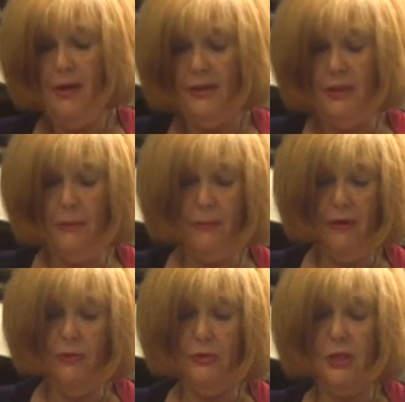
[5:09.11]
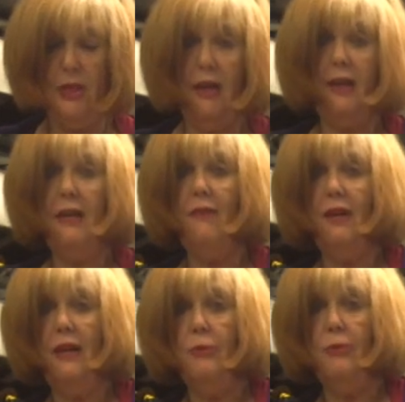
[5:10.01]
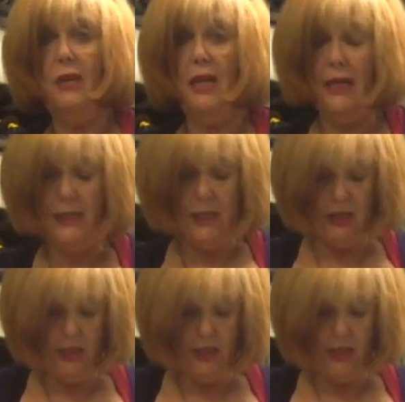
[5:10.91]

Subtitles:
and tip it onto there, give it a little knead.